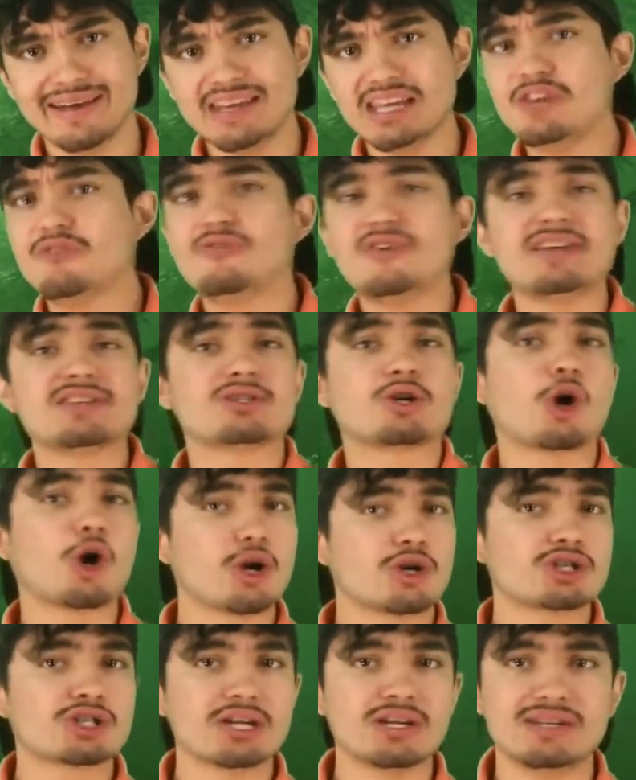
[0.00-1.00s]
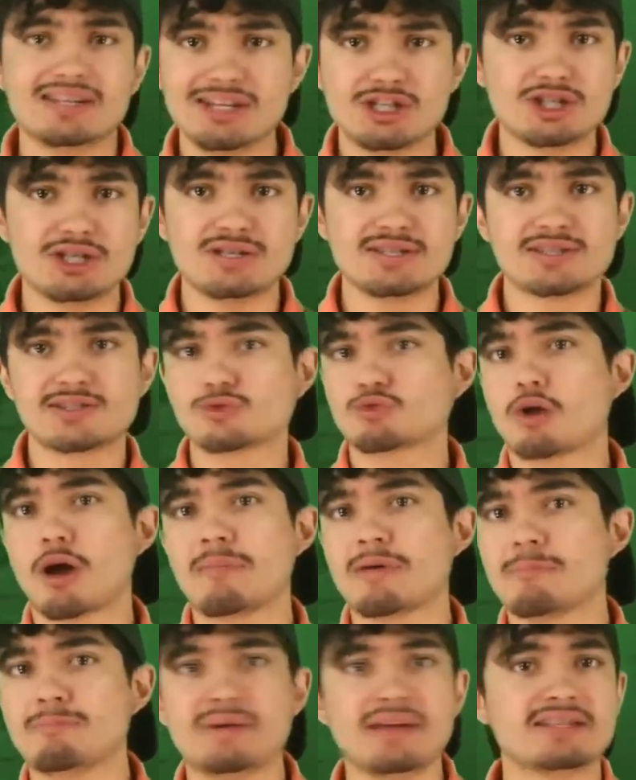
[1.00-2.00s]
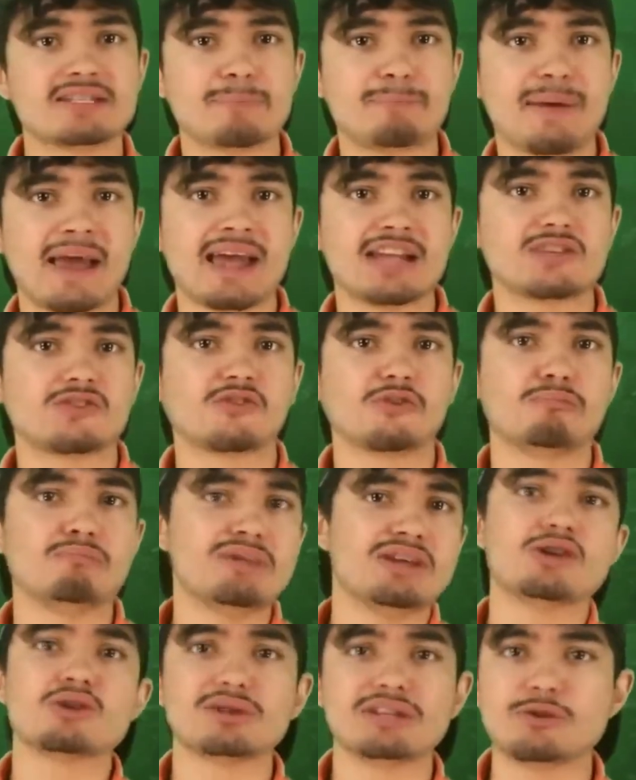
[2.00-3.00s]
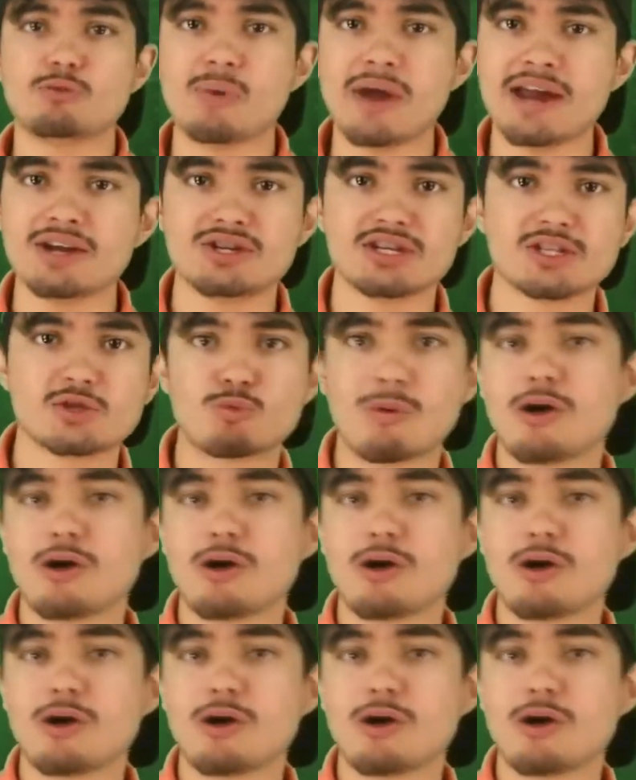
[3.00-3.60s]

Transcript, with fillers: He faced harsh conditions, scrubbing pizza pants for meagerly wages